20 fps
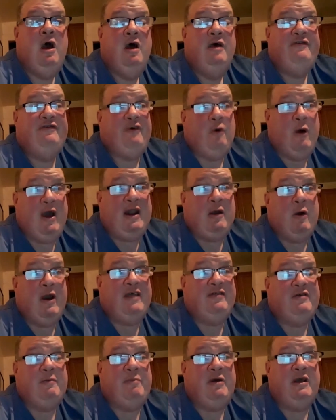So anyway,
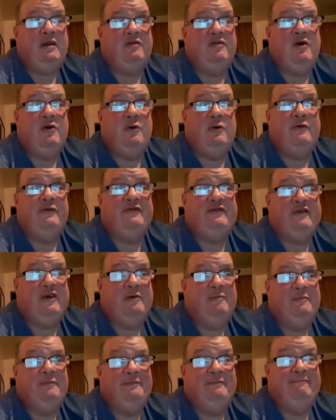the big news.
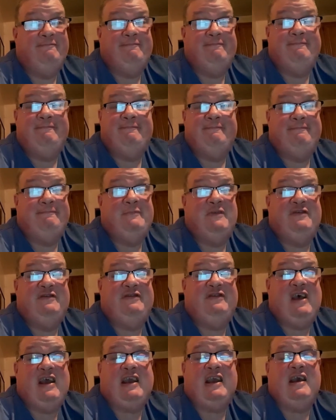
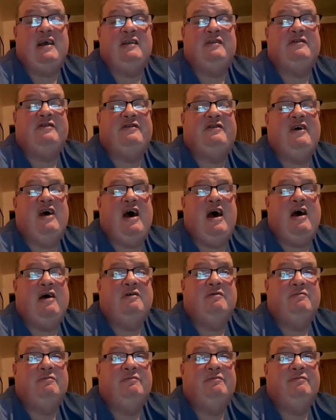Second
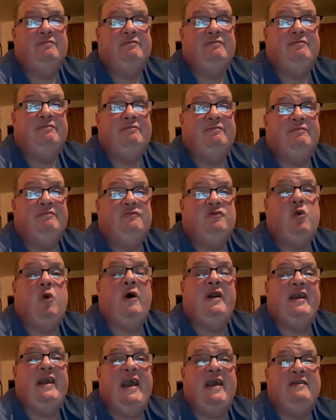
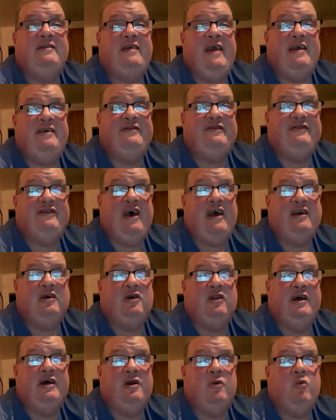28-day
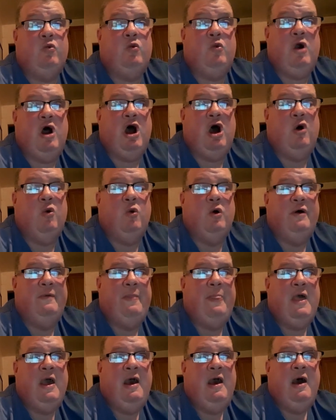cycle in a row.
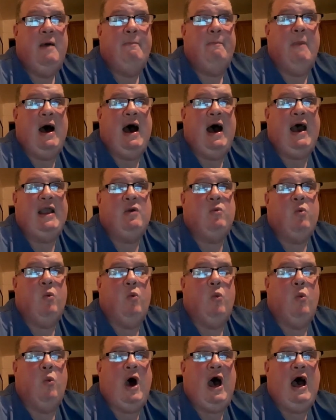My
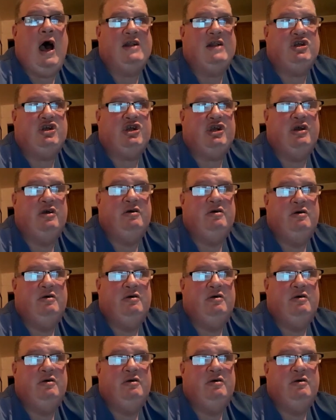watch